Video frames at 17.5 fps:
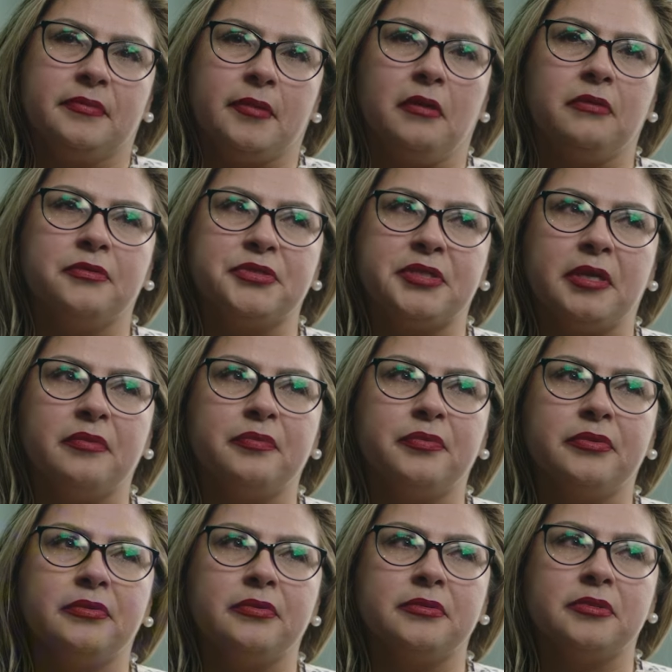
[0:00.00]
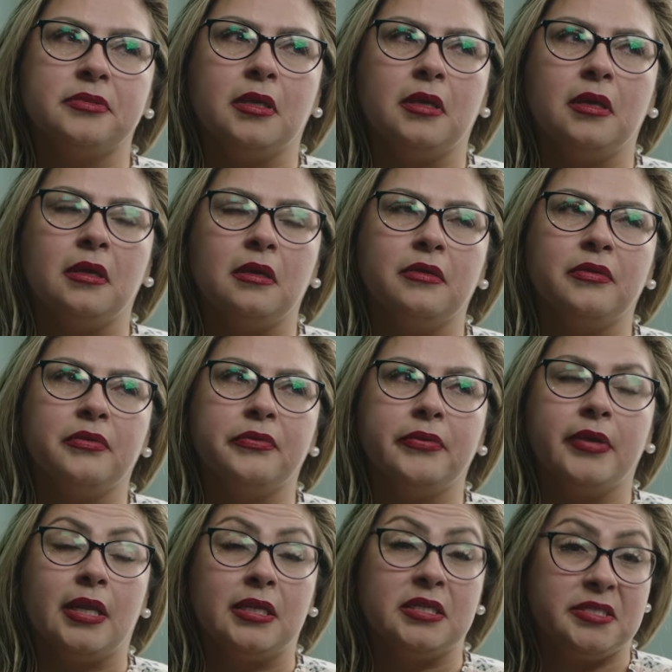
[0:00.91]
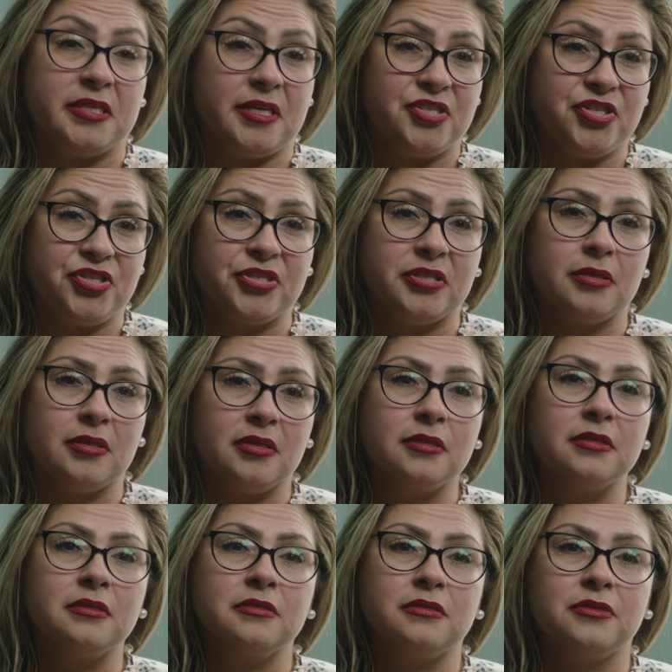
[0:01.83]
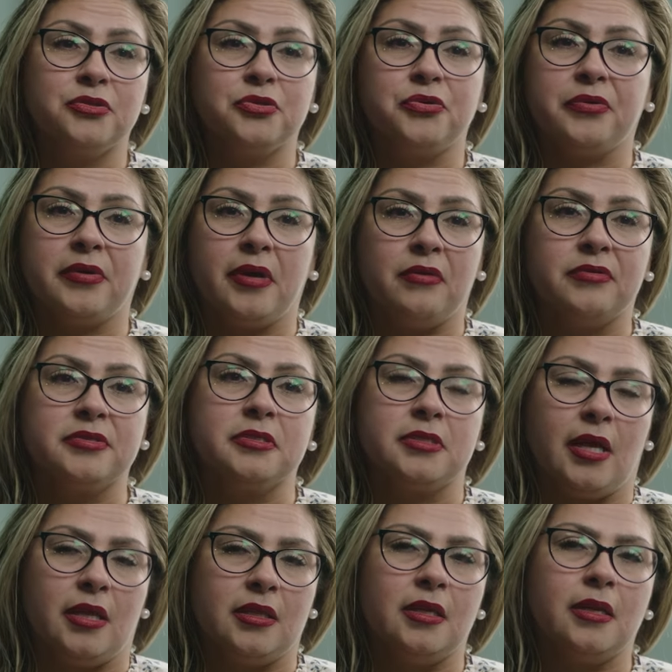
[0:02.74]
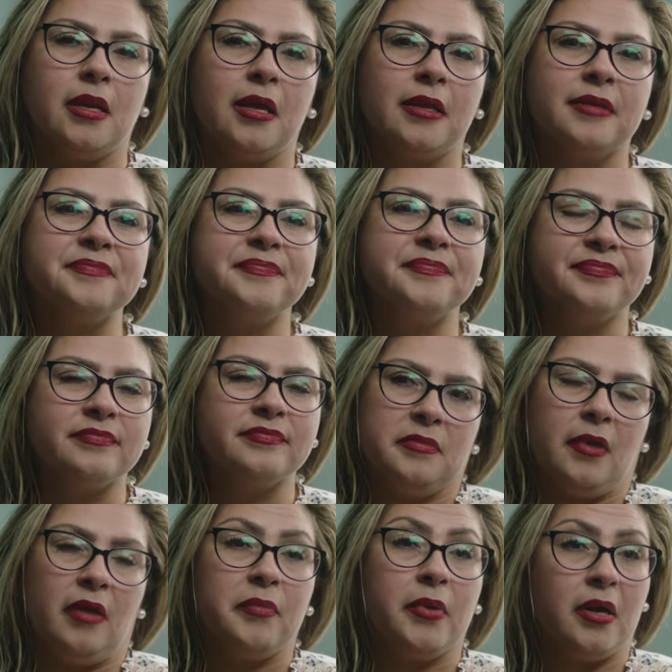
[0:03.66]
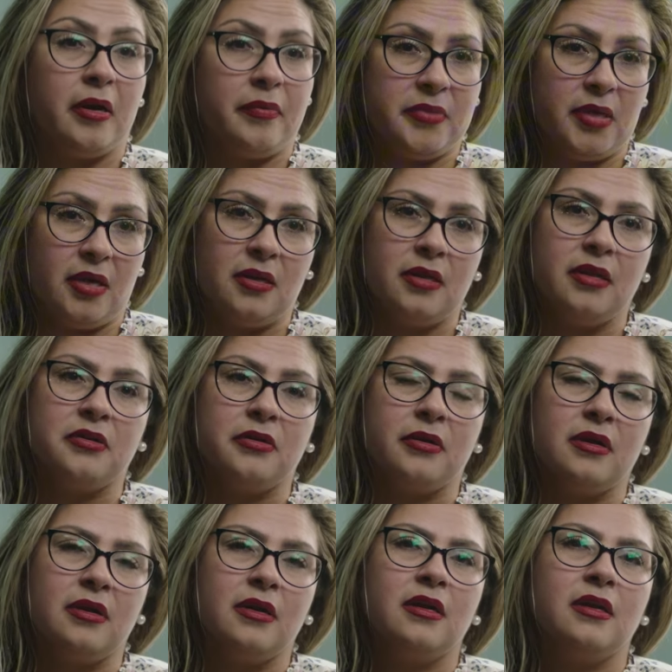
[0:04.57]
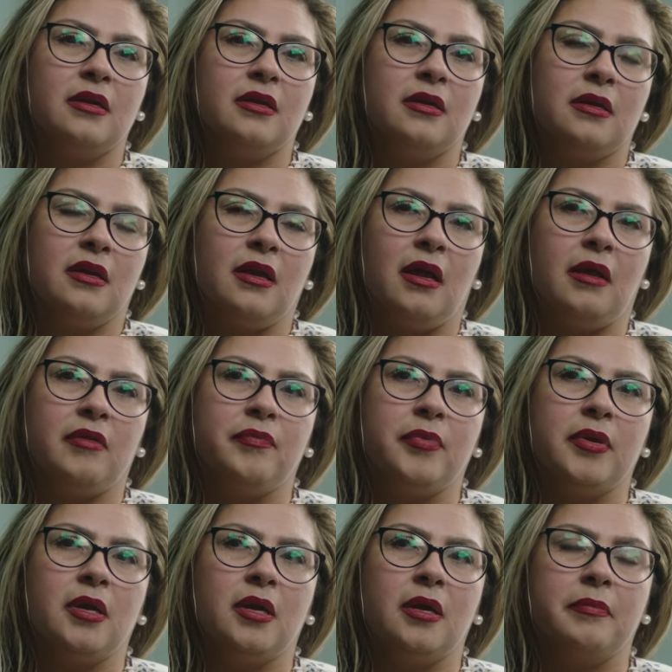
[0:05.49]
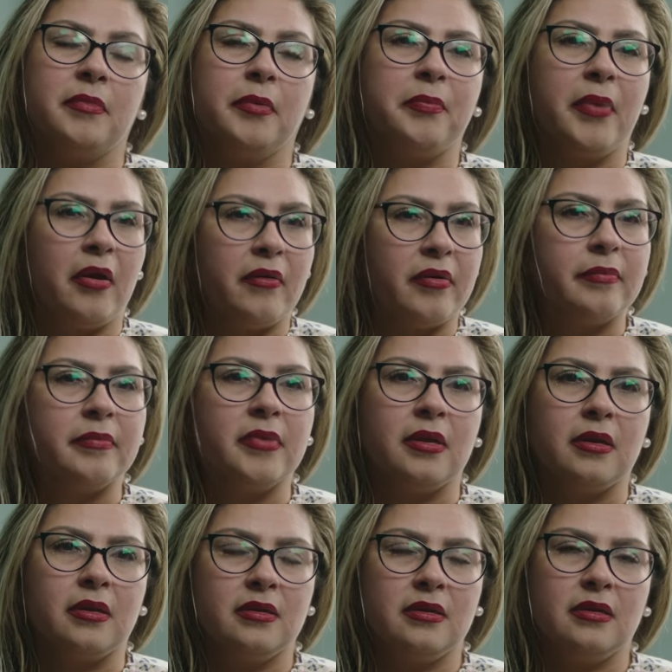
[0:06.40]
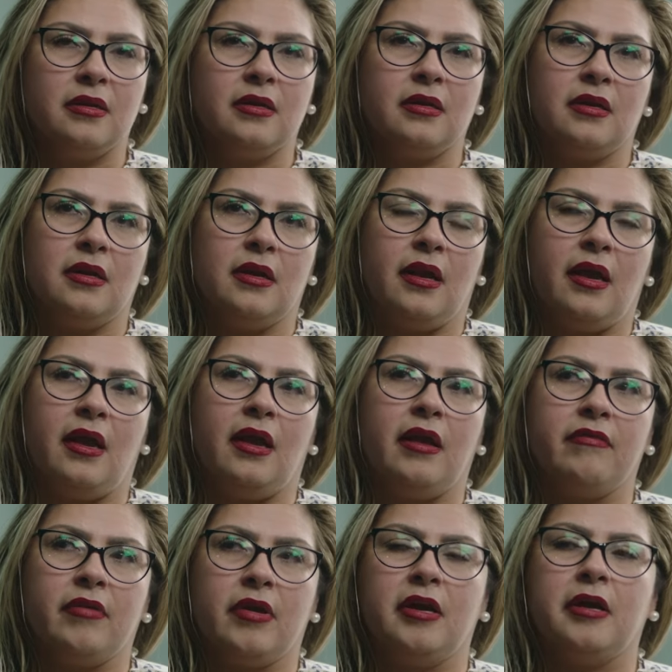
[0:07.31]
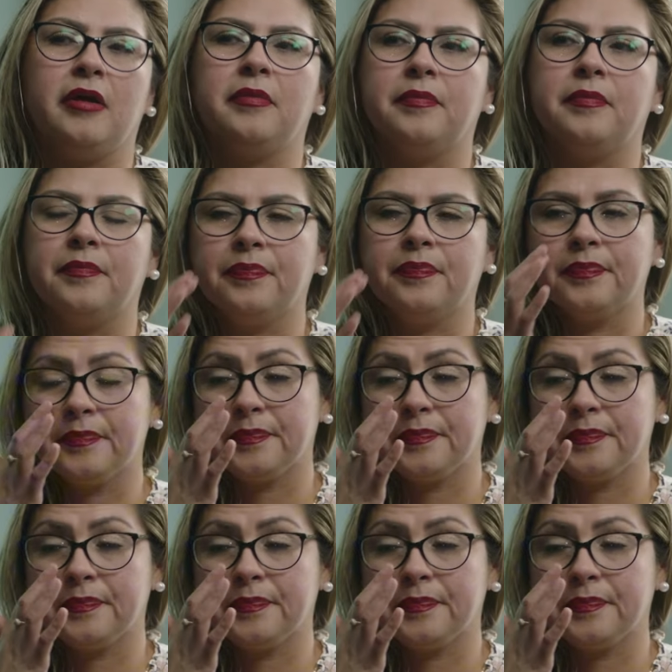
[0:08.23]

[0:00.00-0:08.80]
I was able to see realization to where I was standing at. I've become that leader. I've become empowerment. I have come